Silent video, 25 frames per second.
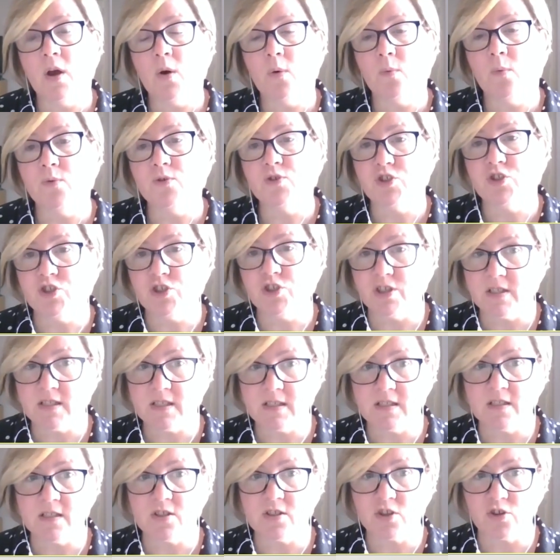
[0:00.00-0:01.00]
was
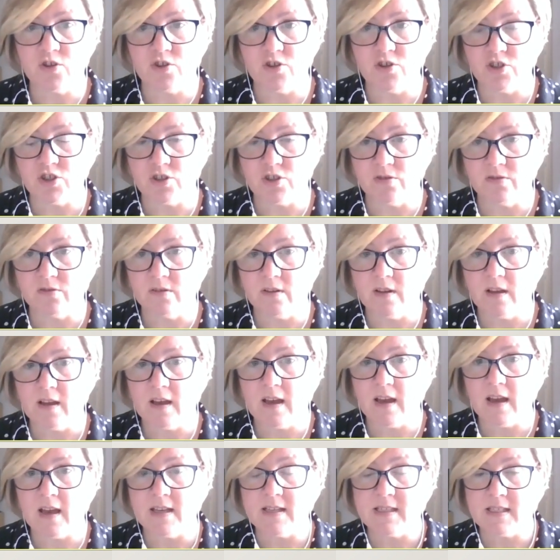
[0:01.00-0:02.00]
just as crucial
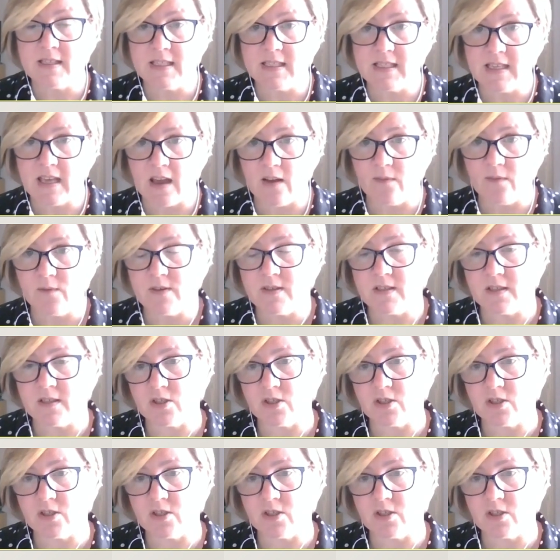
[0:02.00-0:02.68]
as the service or